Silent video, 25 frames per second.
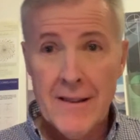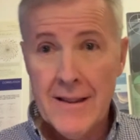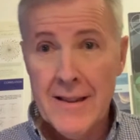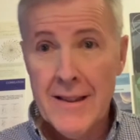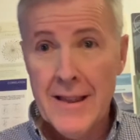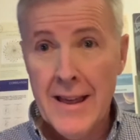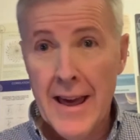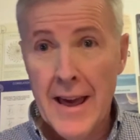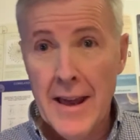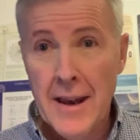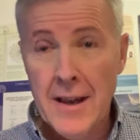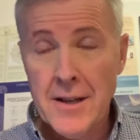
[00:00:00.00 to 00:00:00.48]

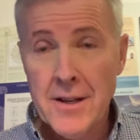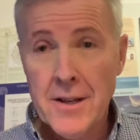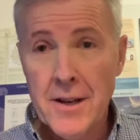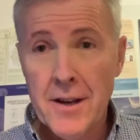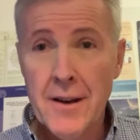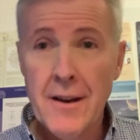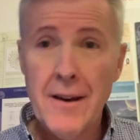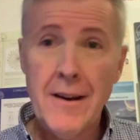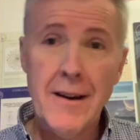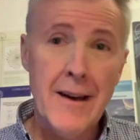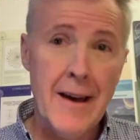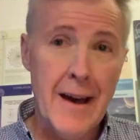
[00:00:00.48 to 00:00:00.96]
the
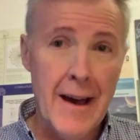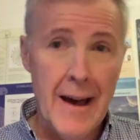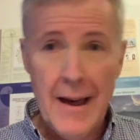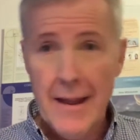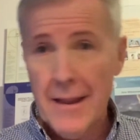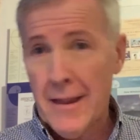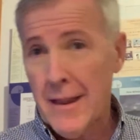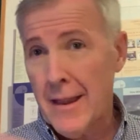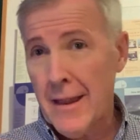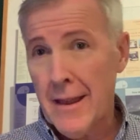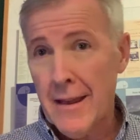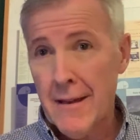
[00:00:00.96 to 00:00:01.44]
editor,
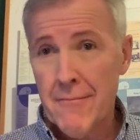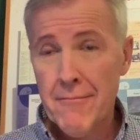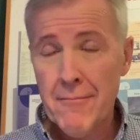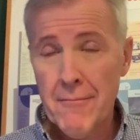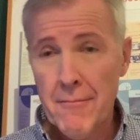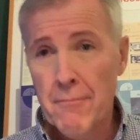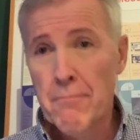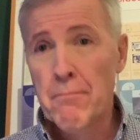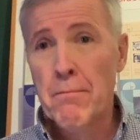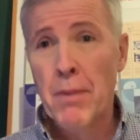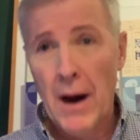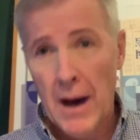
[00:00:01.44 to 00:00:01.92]

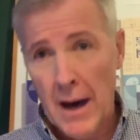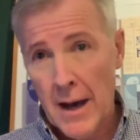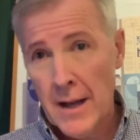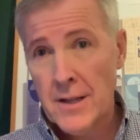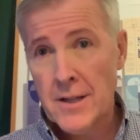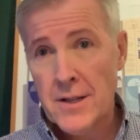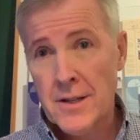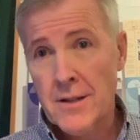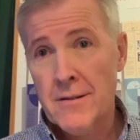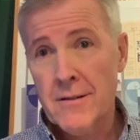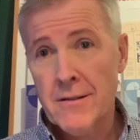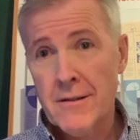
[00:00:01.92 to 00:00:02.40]

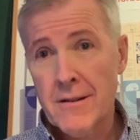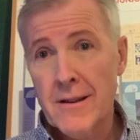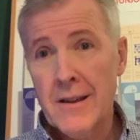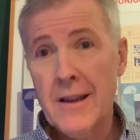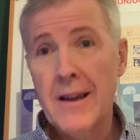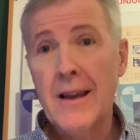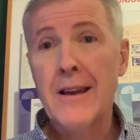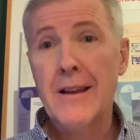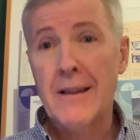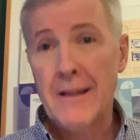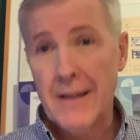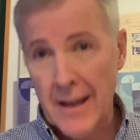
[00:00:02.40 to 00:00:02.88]
but
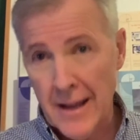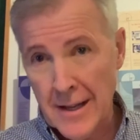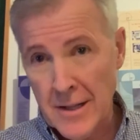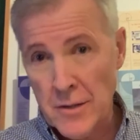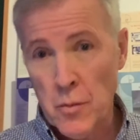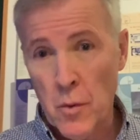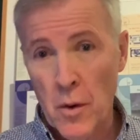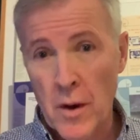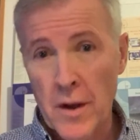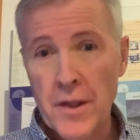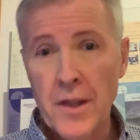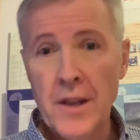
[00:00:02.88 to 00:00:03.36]
it's
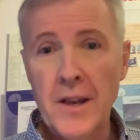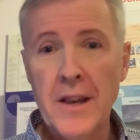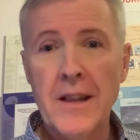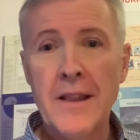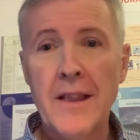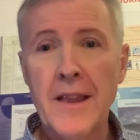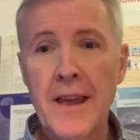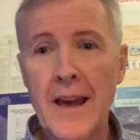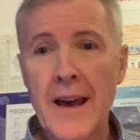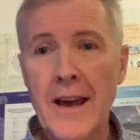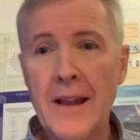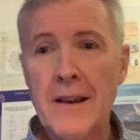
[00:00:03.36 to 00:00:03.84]
worth it in
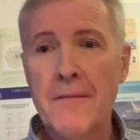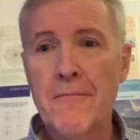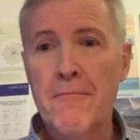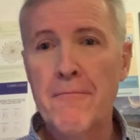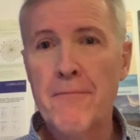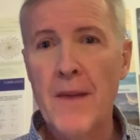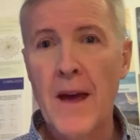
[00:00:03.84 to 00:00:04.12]
the end.